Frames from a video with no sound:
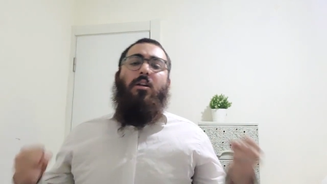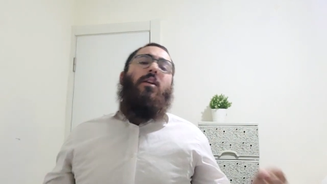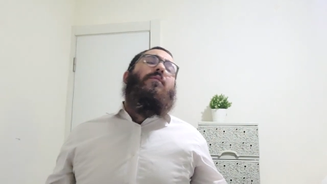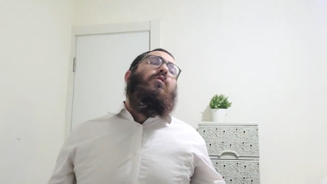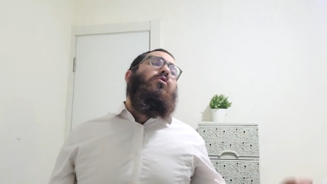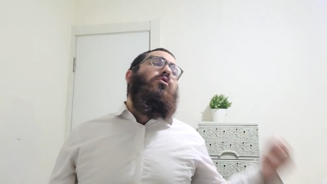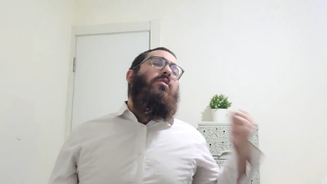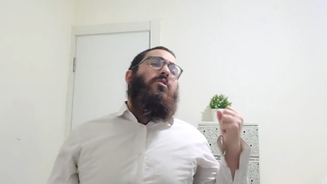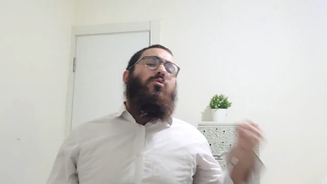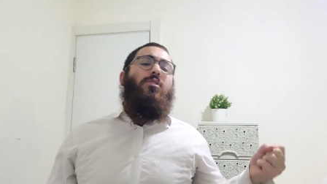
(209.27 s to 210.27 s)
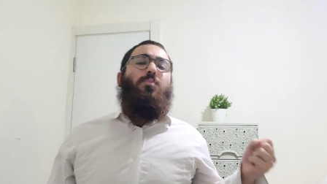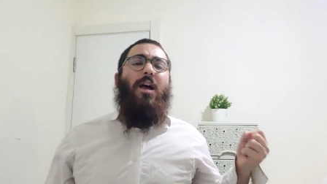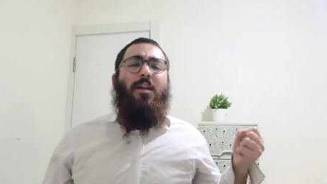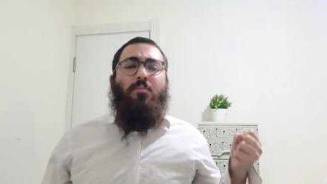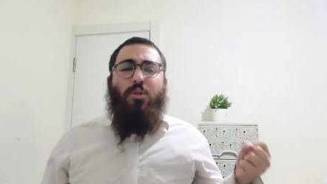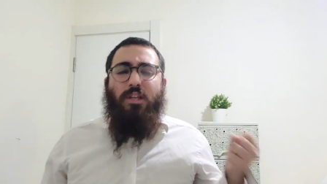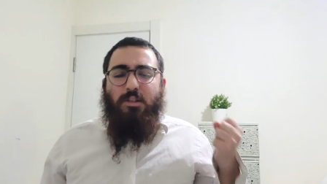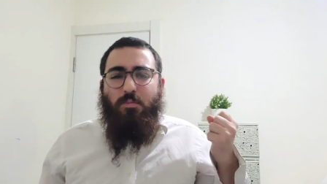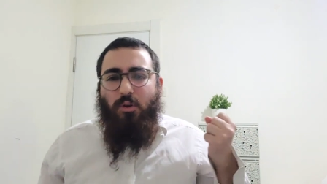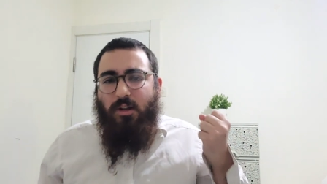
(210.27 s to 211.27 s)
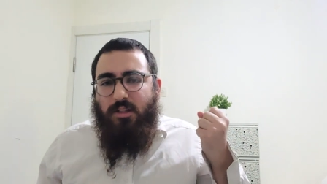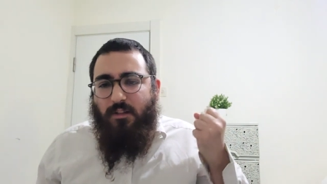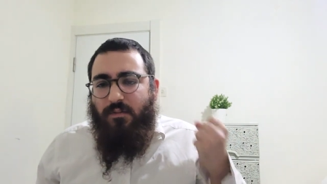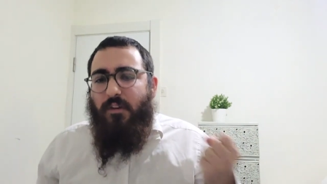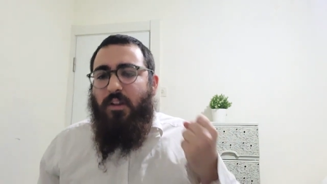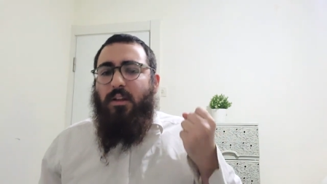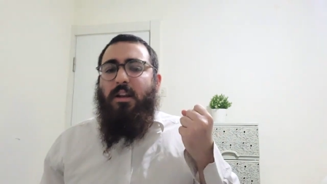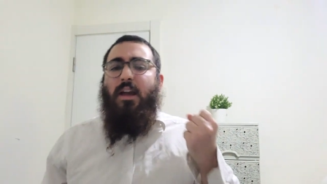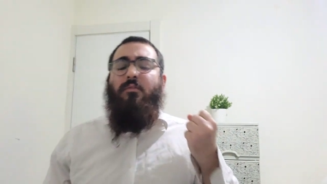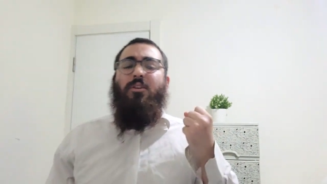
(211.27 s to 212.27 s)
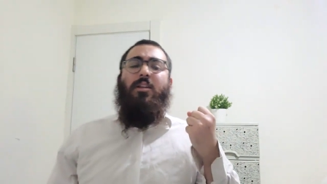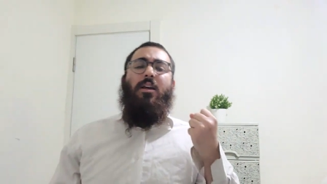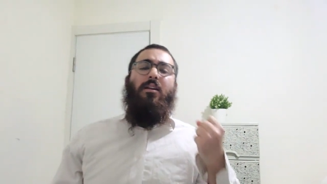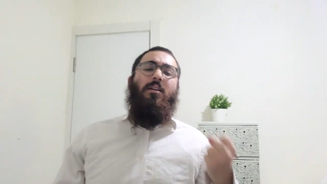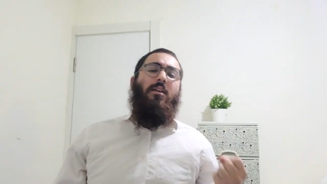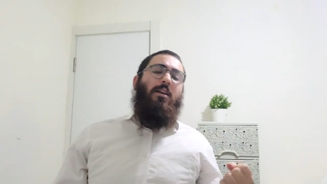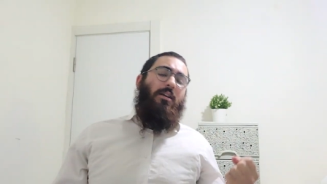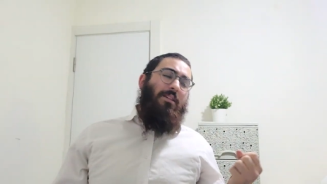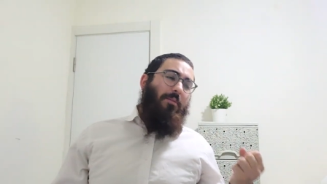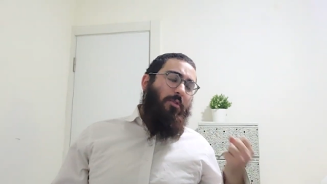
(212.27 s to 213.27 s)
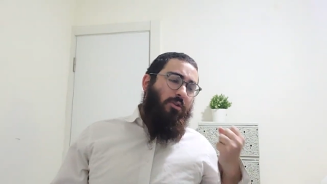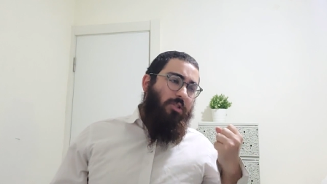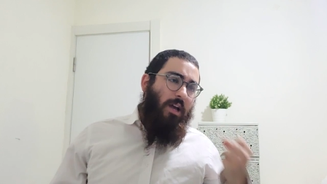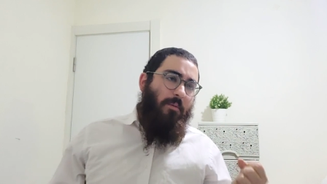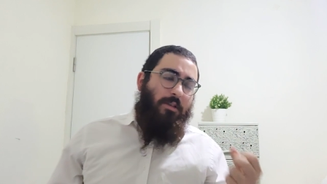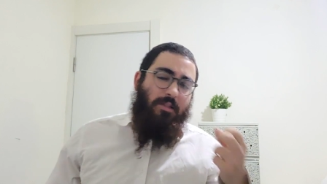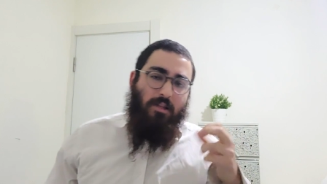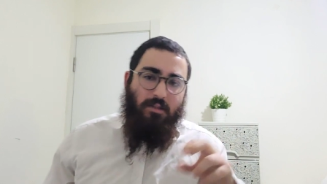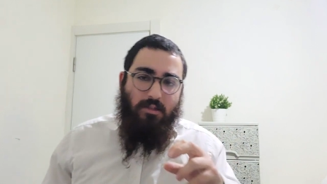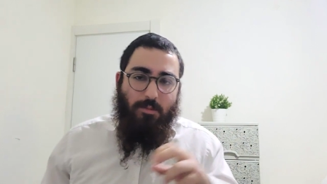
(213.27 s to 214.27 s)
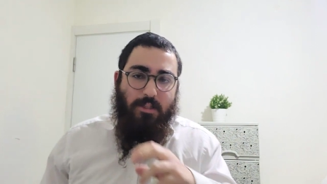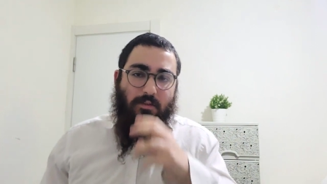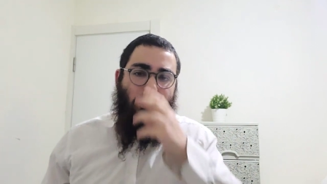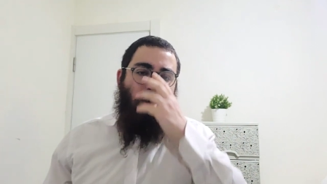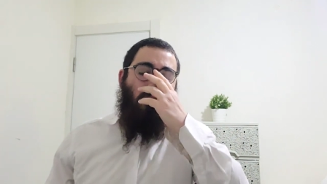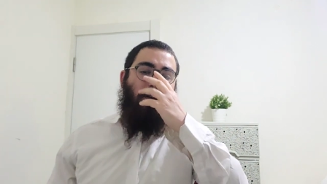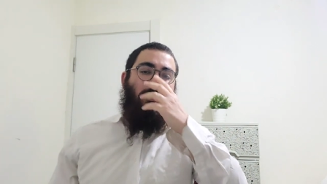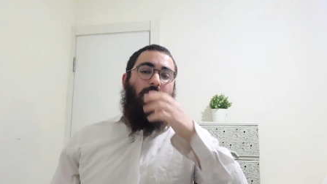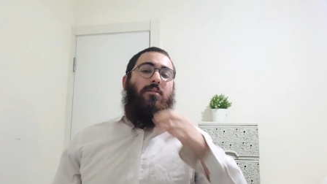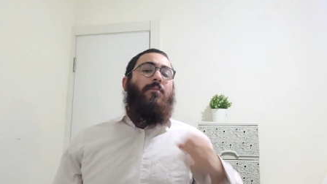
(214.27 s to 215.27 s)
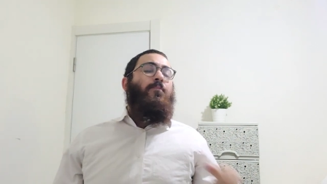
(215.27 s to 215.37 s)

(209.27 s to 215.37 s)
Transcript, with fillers: If you're a, Jew, a Jewish man, please put on tefillin every day, except on Shabbos and specific holidays.